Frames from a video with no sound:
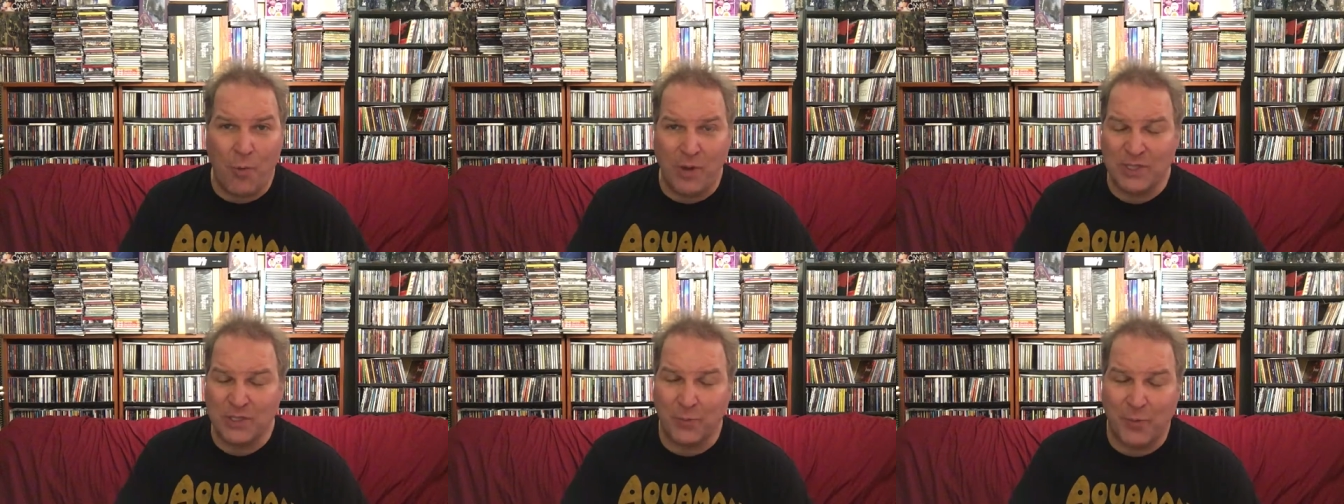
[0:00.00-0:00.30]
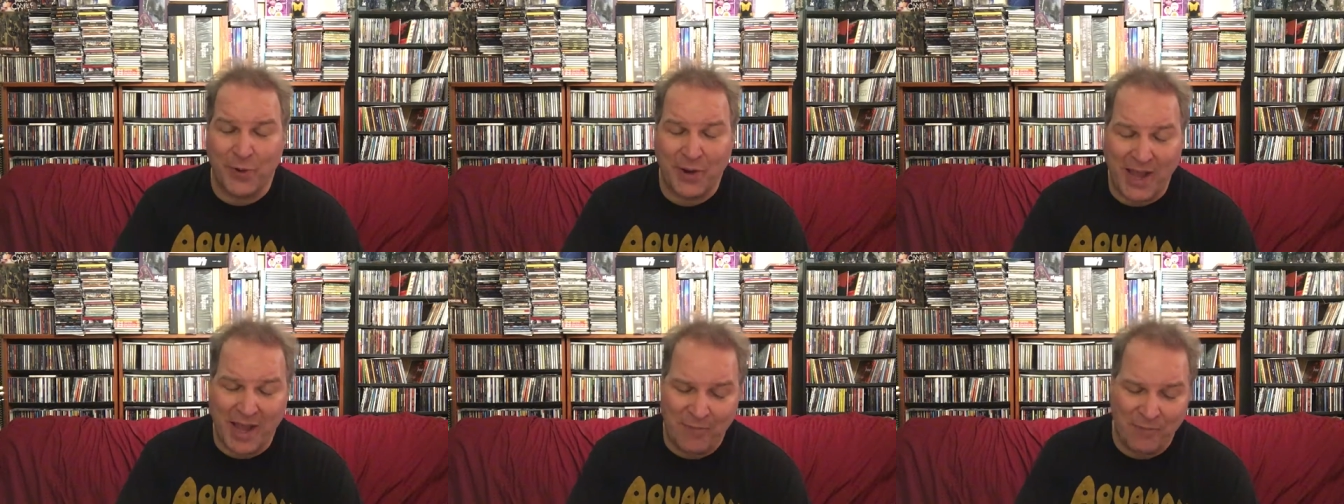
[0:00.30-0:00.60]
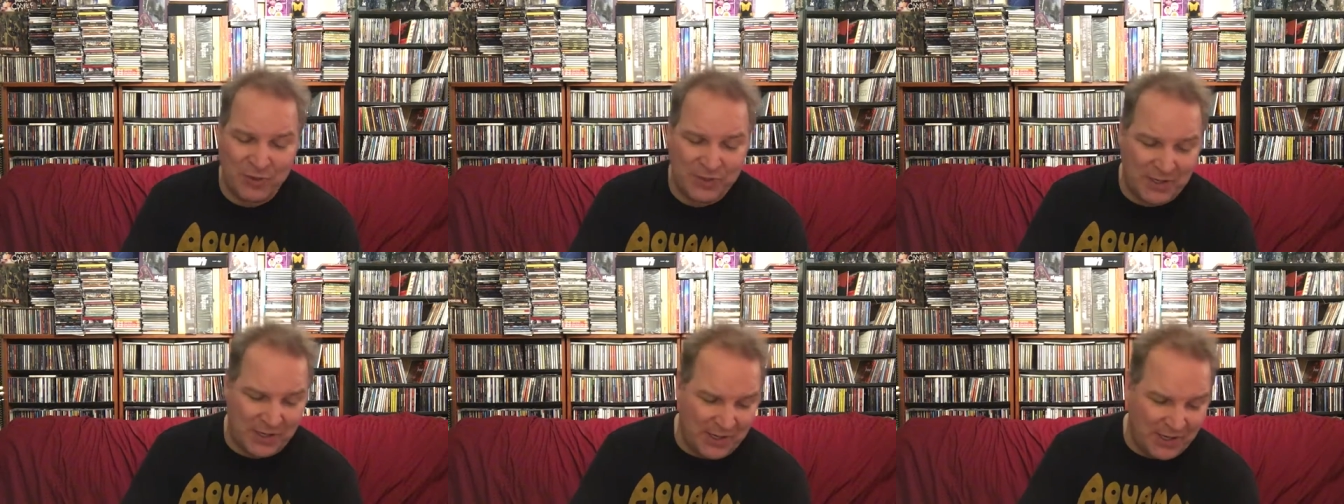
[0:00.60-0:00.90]
Westerberg
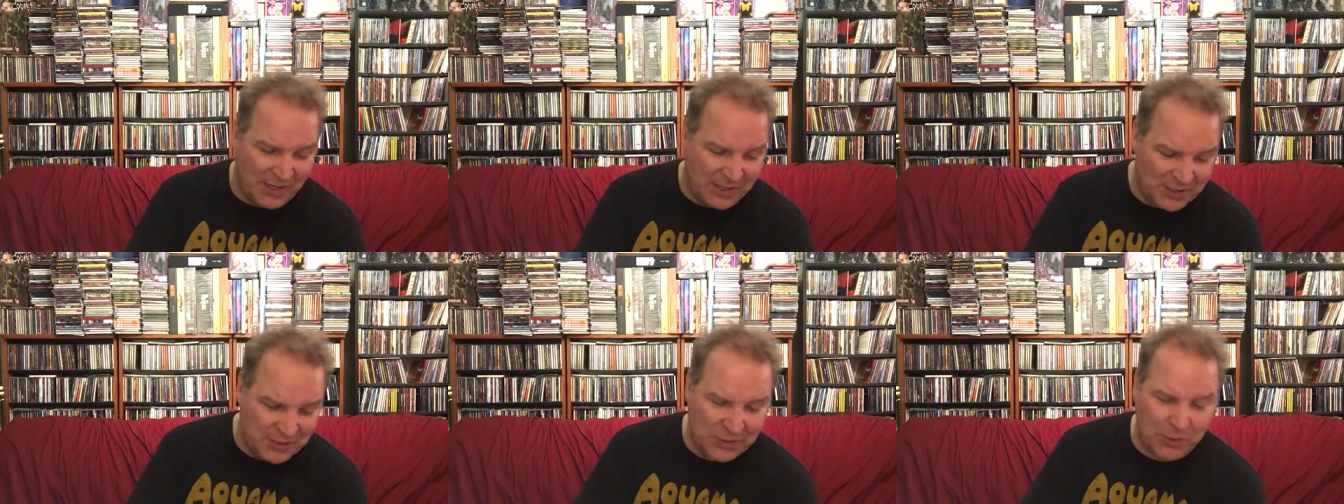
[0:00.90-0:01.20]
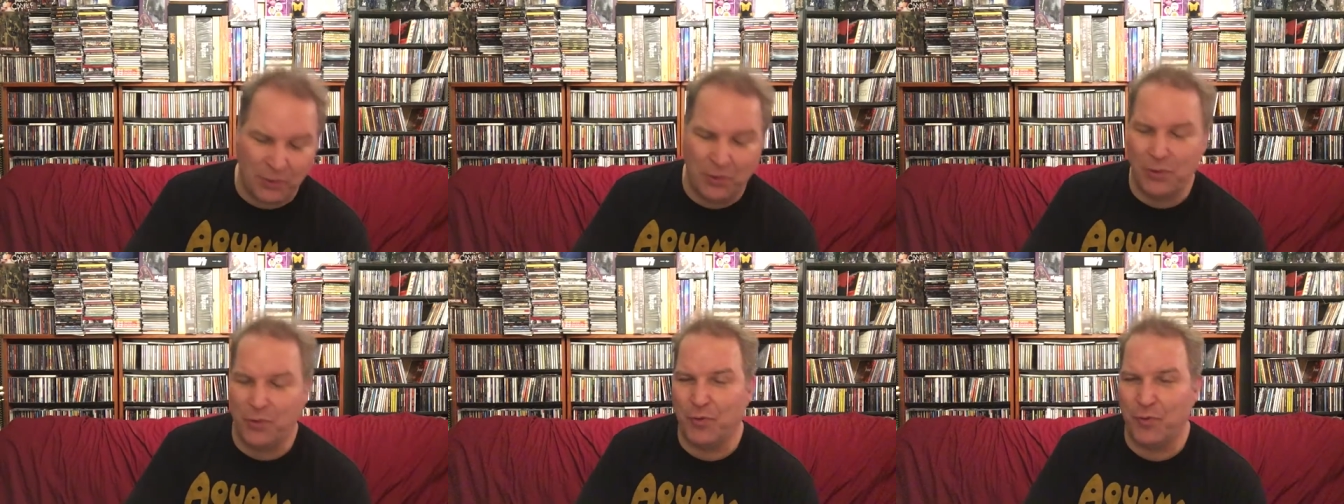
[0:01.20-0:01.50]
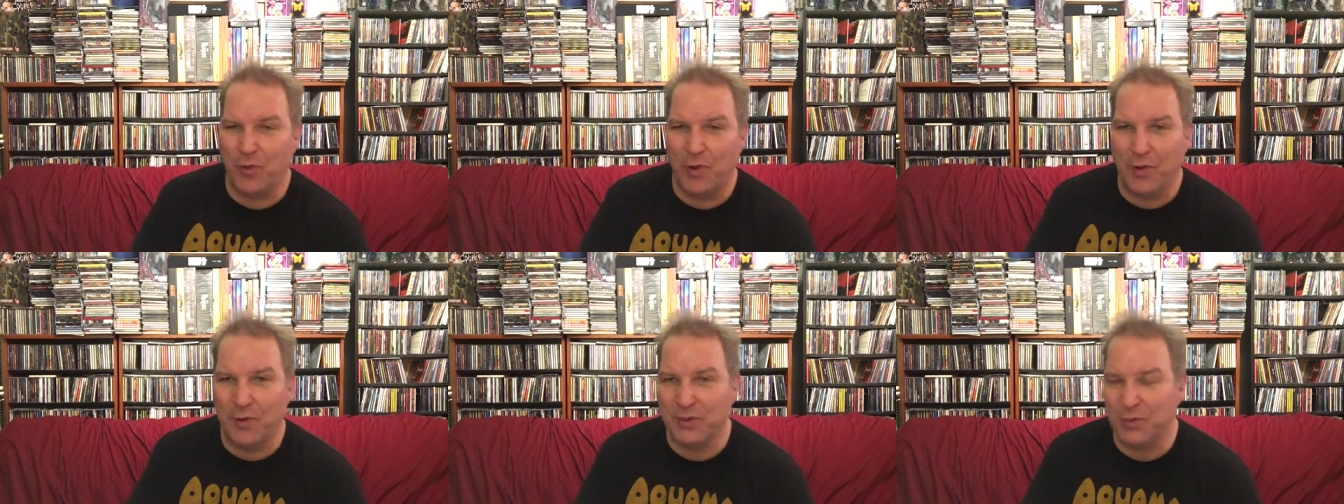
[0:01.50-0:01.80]
ever did in his solo
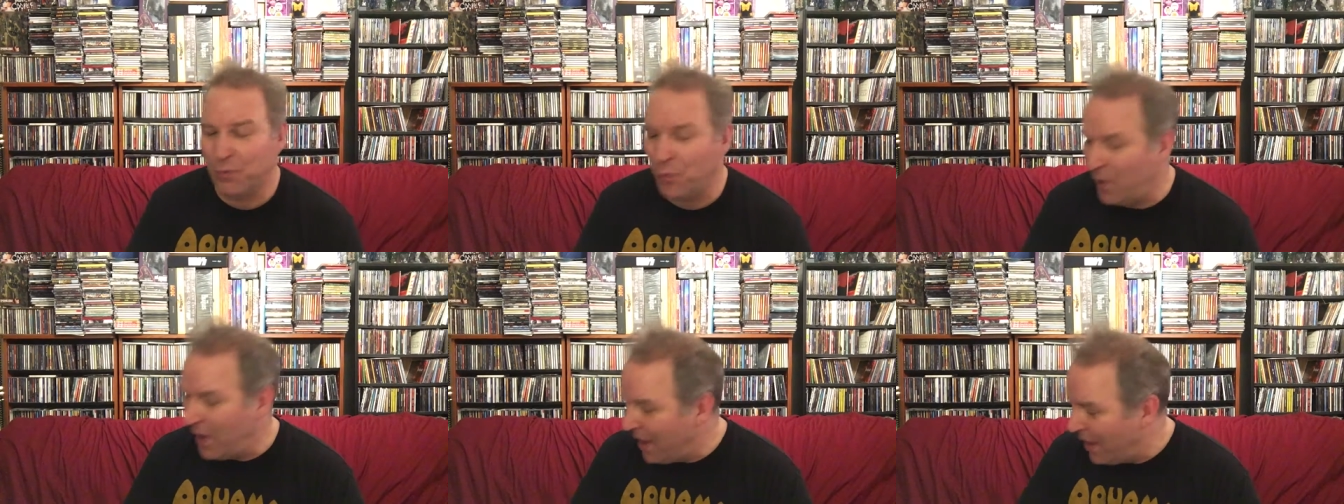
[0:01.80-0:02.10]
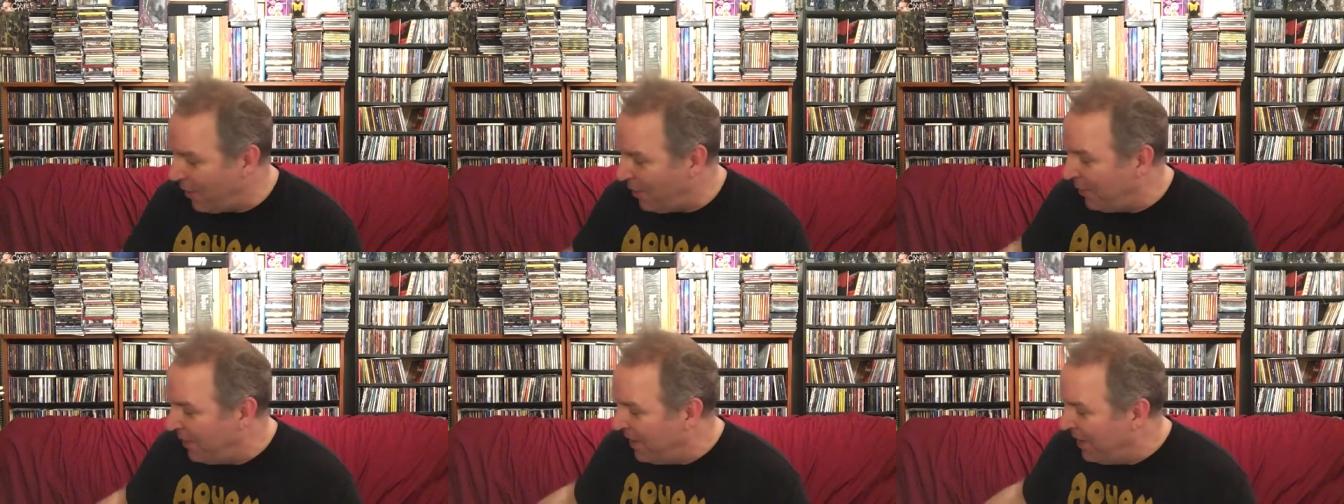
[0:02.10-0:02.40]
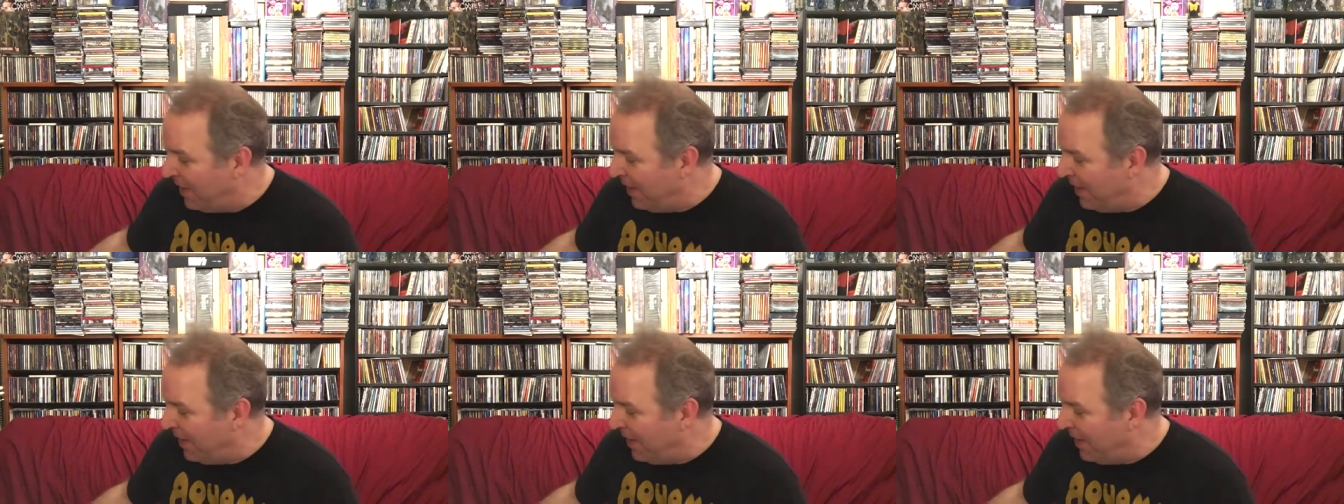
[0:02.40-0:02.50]
career as well.